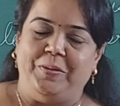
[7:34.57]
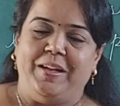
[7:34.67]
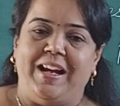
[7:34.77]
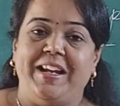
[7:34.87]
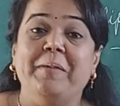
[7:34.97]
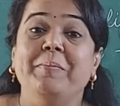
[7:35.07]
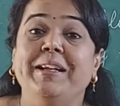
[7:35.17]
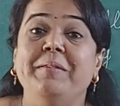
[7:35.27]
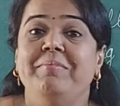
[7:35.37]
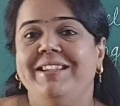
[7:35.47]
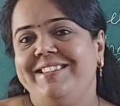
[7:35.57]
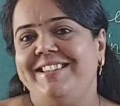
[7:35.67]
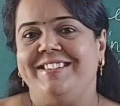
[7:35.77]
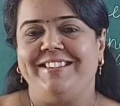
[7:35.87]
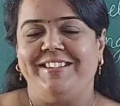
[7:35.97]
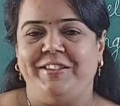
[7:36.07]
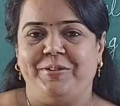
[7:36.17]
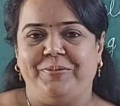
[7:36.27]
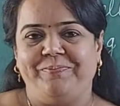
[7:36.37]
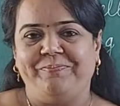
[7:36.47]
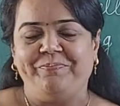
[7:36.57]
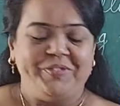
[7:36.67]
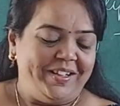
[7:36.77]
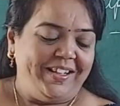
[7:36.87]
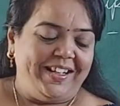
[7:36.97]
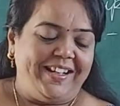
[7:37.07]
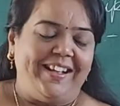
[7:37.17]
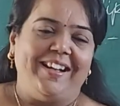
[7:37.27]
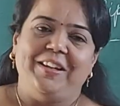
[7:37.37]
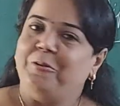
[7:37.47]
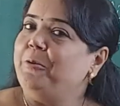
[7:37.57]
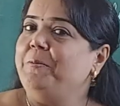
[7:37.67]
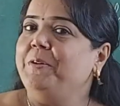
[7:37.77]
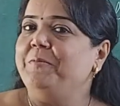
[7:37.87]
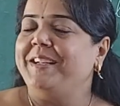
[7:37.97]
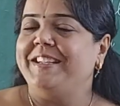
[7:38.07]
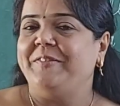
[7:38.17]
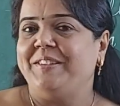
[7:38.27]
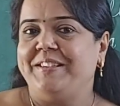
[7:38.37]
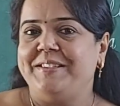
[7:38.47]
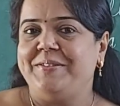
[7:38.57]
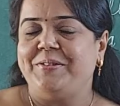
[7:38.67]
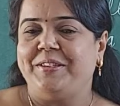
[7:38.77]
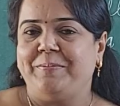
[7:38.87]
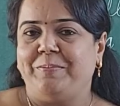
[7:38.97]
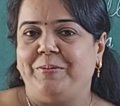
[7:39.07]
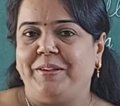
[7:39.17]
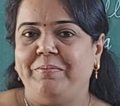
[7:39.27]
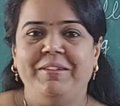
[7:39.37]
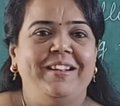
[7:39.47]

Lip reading: I am imitating you. I hope you might have understood the poem.